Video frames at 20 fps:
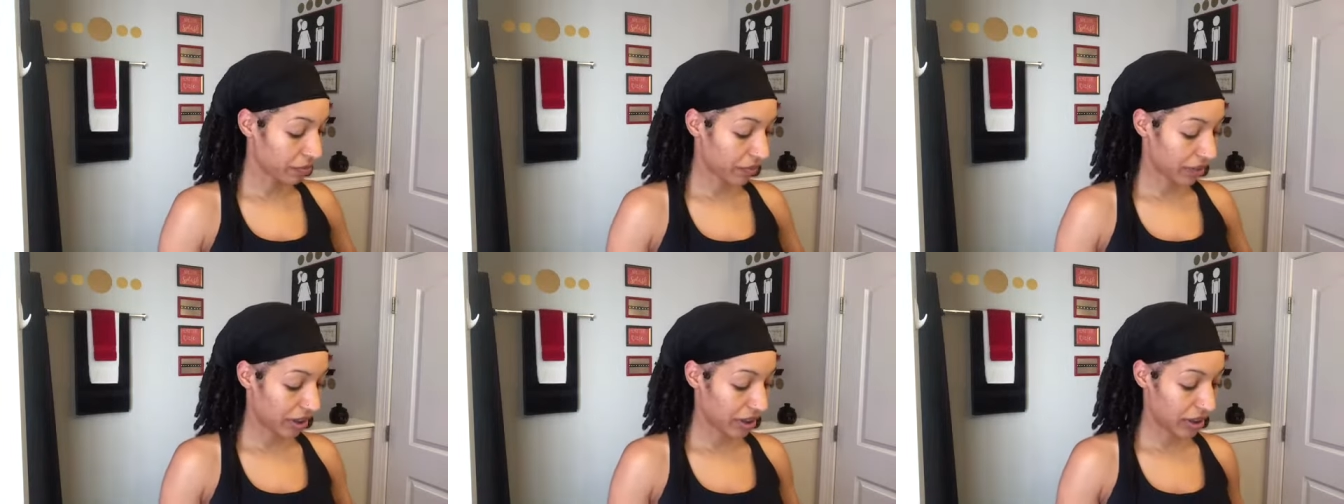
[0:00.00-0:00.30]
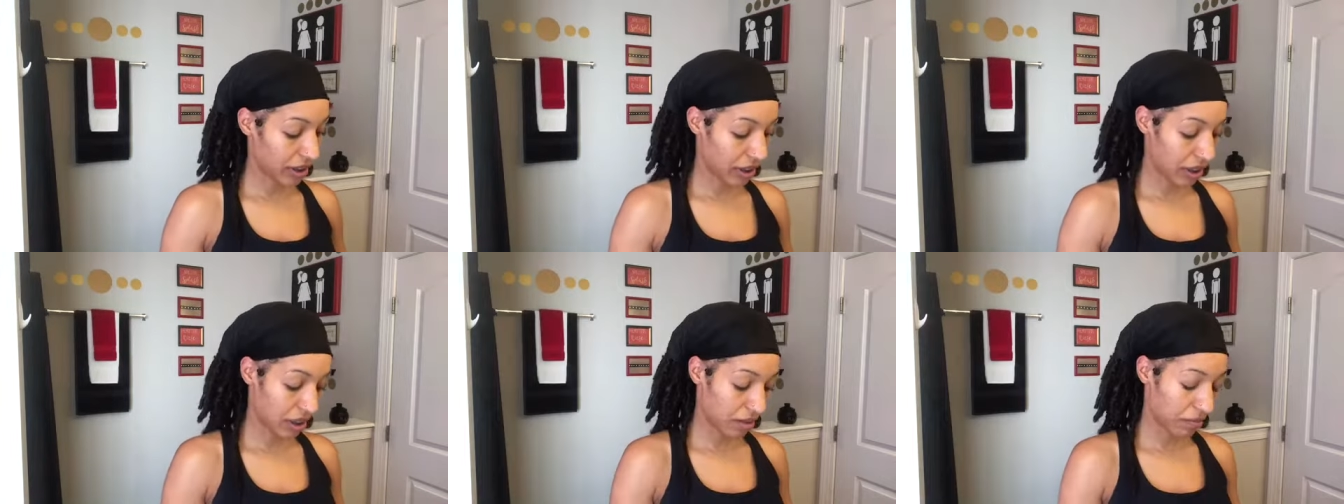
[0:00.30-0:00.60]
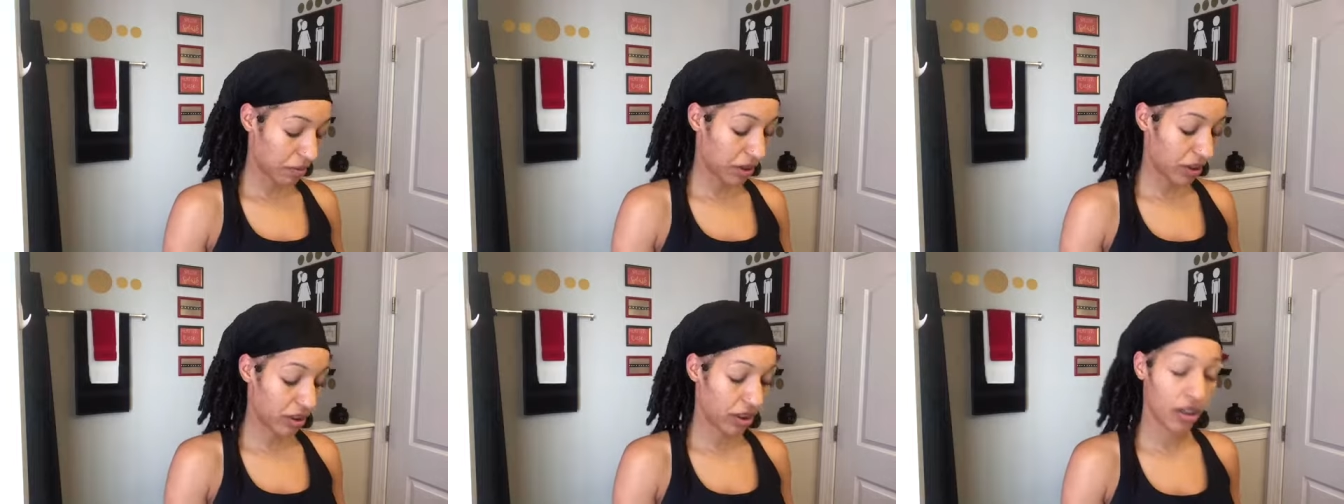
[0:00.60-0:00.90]
And then I'm
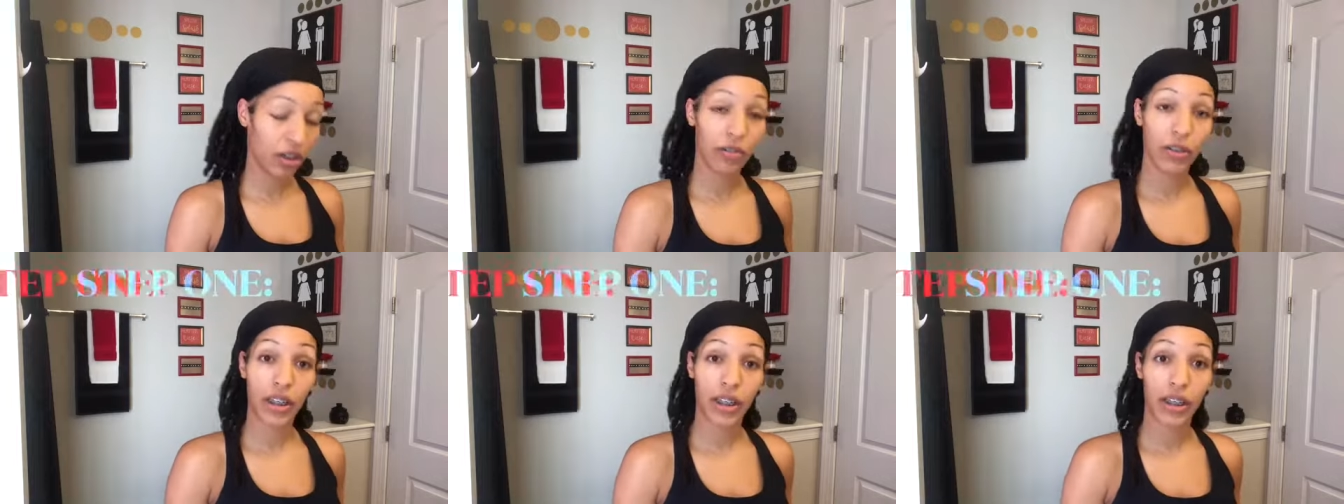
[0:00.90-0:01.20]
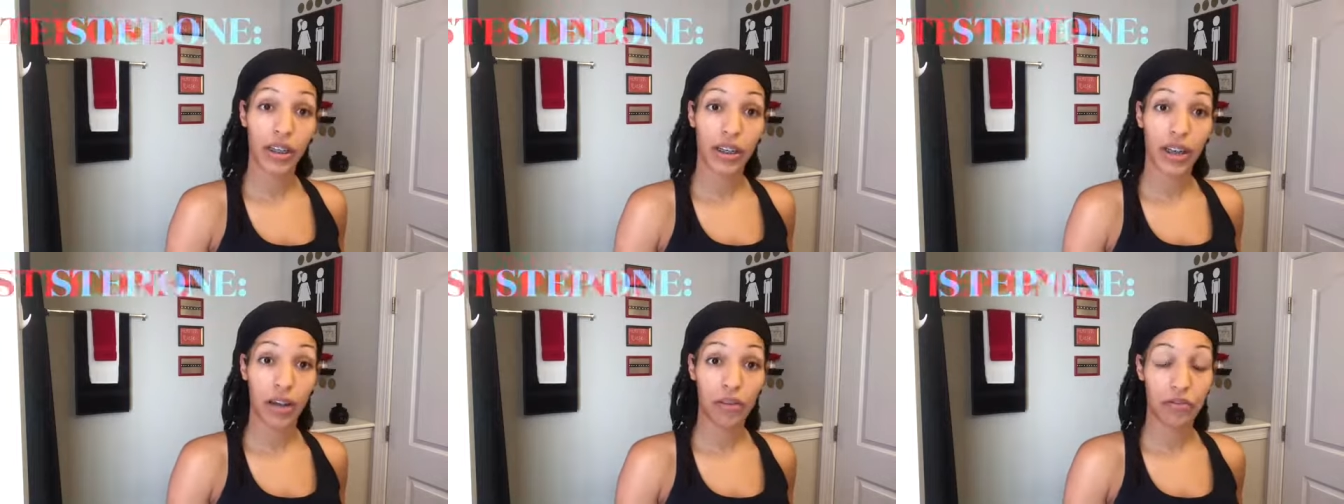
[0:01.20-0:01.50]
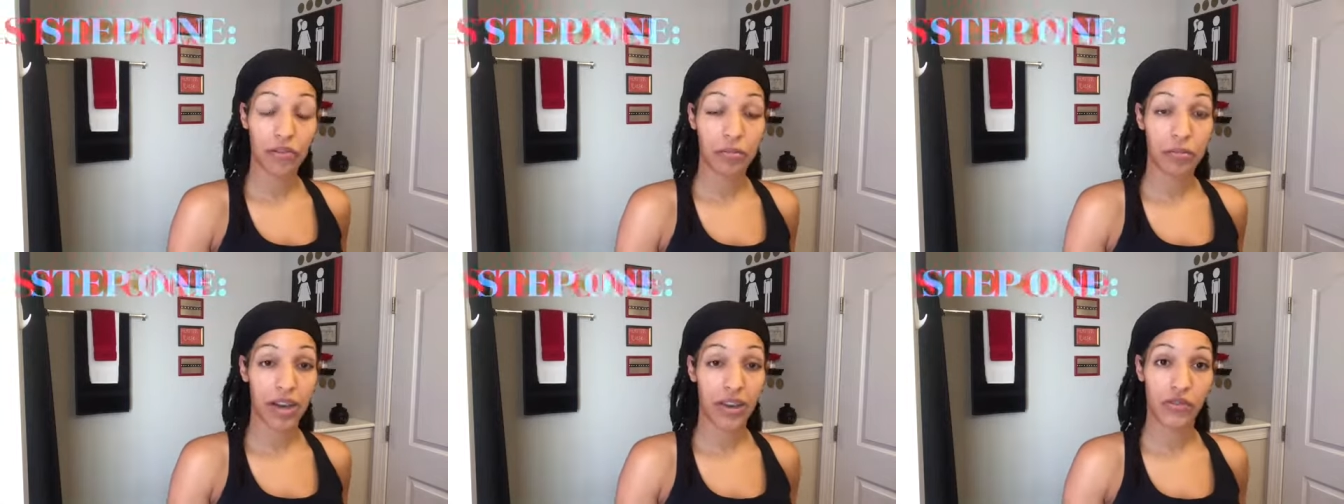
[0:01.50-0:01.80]
gonna go in
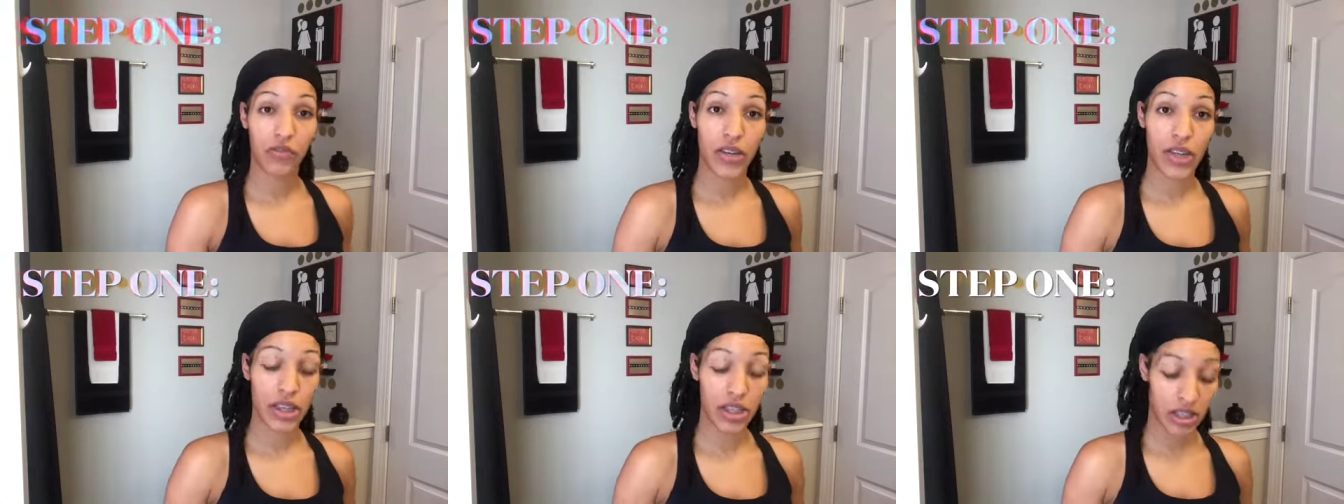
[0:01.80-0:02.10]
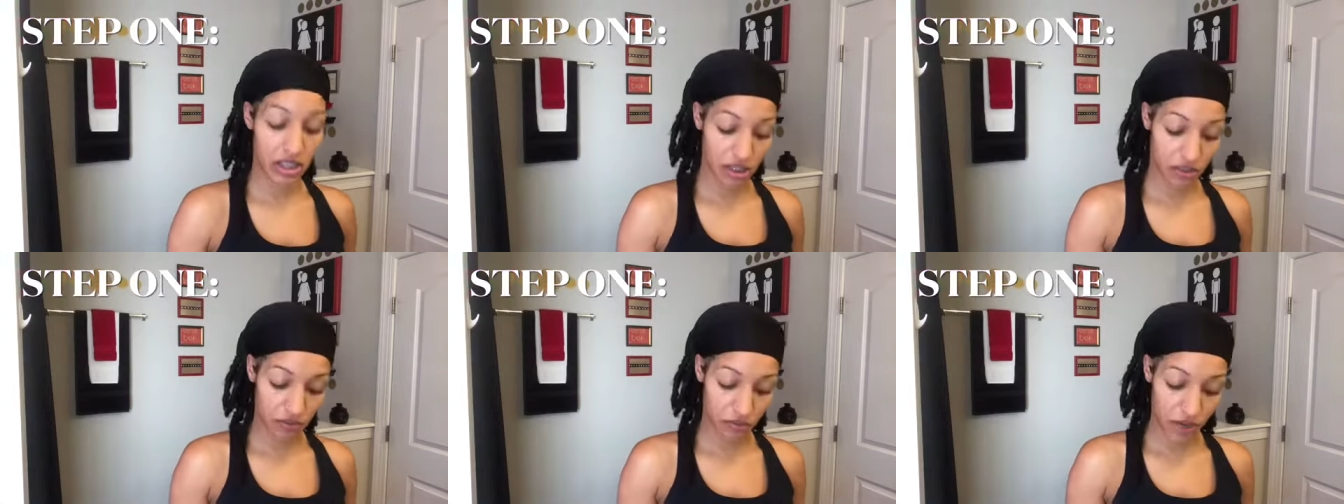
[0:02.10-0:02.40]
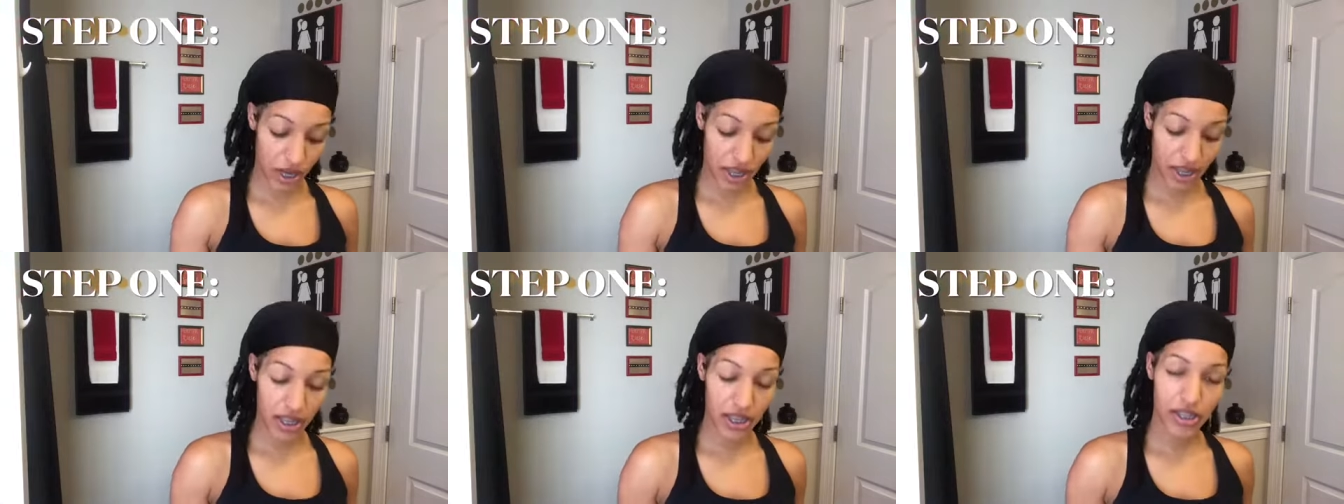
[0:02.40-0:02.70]
after my face is
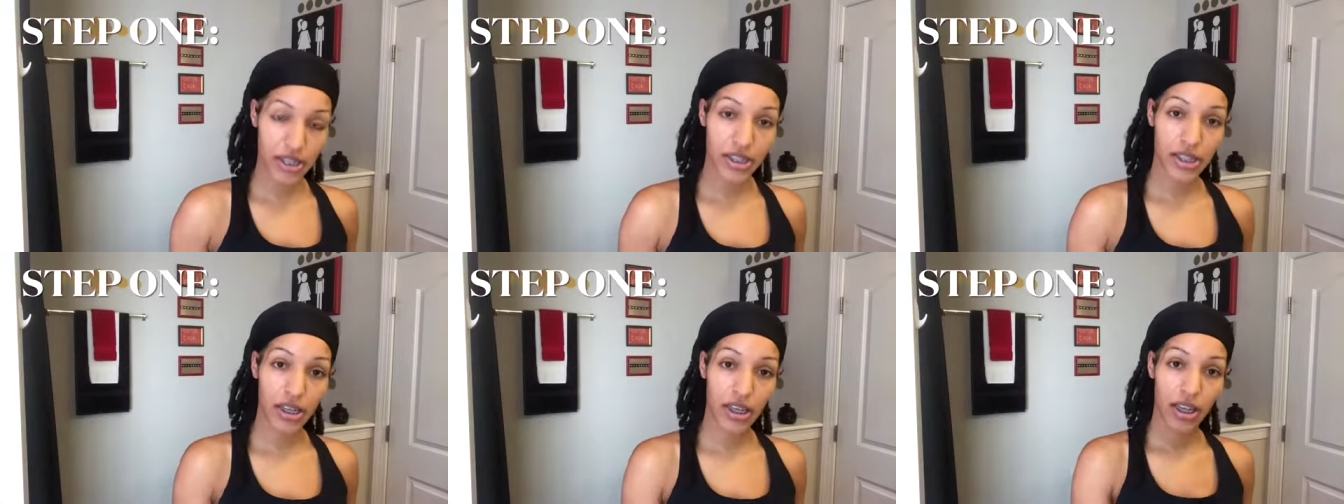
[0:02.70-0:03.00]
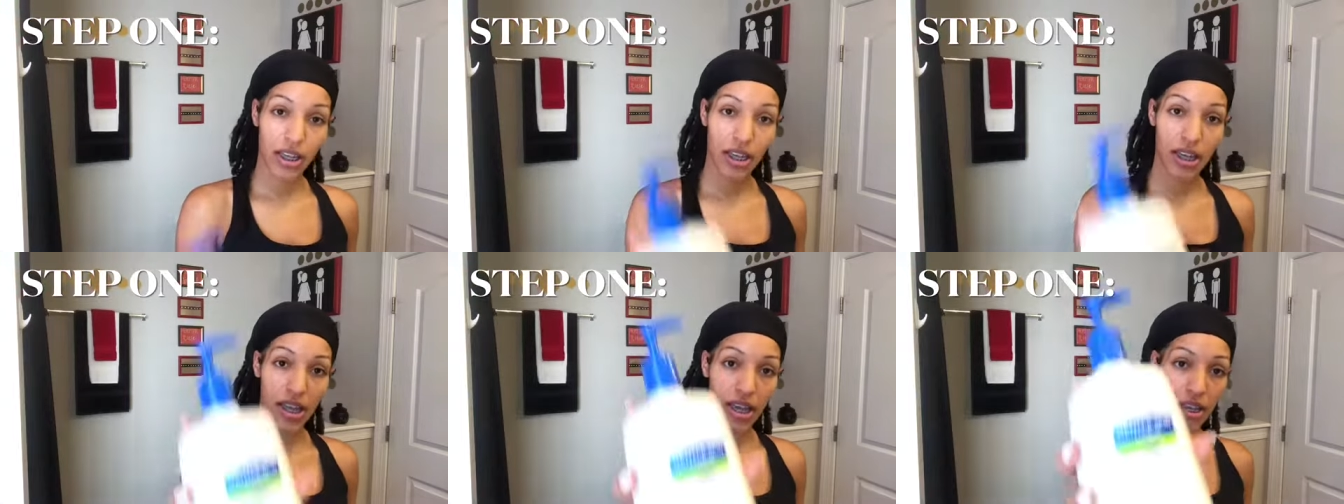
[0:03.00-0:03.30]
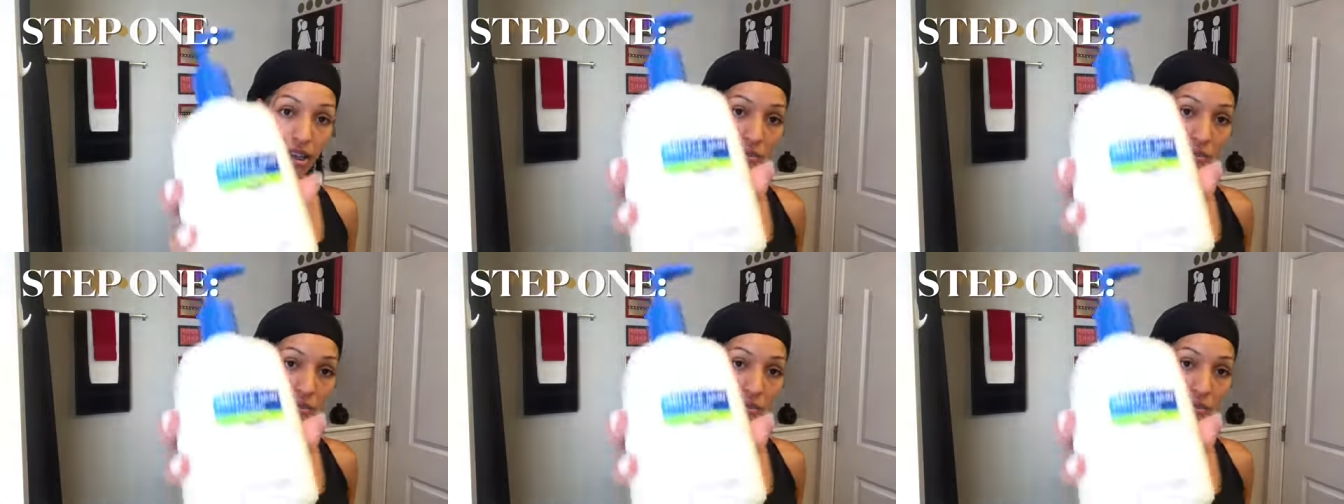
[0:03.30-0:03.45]
wet and